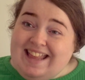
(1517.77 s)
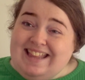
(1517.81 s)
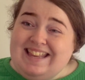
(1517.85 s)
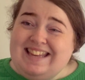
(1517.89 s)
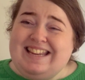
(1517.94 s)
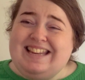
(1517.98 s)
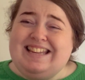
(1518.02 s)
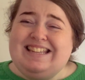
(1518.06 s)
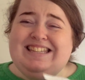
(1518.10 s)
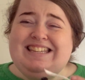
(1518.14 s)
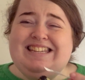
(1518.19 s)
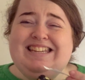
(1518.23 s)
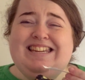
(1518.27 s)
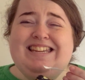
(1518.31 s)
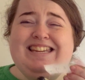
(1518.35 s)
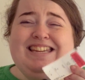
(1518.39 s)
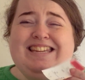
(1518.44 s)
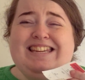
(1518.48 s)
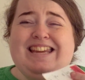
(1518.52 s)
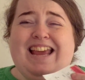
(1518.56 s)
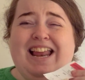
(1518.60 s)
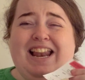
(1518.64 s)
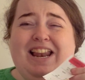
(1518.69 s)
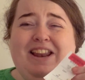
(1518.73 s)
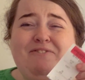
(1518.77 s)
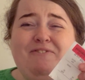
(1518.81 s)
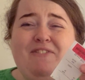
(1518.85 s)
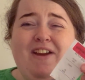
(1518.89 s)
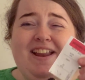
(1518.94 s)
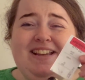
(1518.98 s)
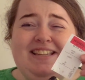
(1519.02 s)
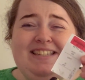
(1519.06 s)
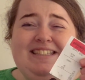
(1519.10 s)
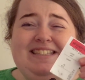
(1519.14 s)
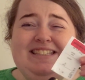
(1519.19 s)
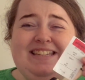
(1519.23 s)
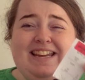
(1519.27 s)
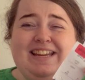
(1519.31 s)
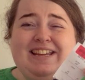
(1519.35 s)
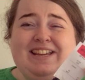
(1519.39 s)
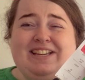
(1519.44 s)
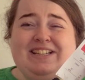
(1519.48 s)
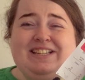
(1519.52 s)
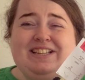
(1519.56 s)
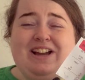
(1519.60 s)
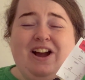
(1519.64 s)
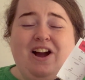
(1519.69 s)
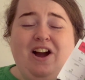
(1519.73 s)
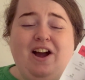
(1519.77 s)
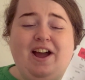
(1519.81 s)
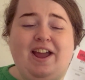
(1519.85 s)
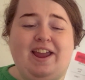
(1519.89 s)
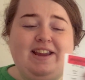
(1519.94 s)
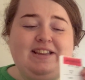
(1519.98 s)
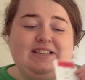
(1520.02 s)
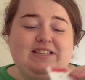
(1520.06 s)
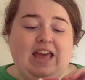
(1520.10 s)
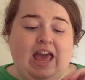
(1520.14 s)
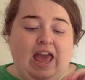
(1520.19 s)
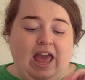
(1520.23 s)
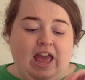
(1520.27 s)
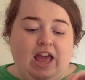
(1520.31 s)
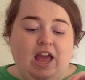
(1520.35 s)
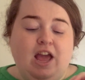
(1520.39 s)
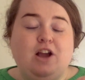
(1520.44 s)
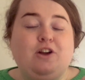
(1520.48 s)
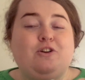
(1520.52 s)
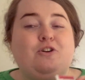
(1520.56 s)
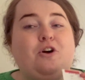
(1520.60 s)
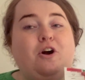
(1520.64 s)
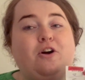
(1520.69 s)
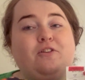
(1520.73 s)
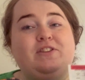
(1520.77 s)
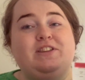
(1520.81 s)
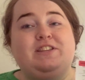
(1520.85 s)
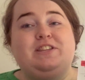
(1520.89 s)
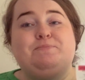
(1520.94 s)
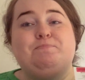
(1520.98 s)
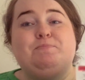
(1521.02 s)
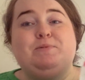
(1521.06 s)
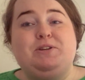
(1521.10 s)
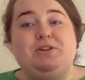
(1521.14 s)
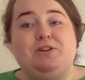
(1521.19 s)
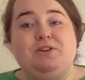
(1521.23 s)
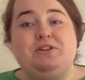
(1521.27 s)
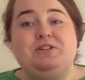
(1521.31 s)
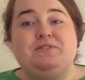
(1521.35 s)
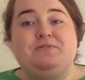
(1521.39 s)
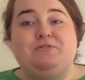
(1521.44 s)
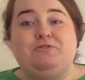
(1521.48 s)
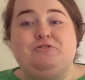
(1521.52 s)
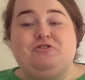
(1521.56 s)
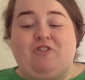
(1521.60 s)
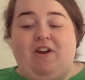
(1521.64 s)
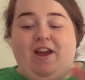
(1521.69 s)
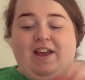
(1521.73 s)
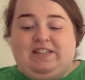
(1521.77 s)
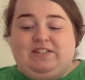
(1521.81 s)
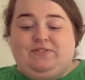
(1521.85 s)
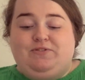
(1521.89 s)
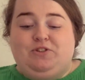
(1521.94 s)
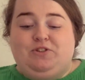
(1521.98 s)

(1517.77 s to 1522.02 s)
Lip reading: And it's, yeah, red stickered, guys. Got this beautiful dress for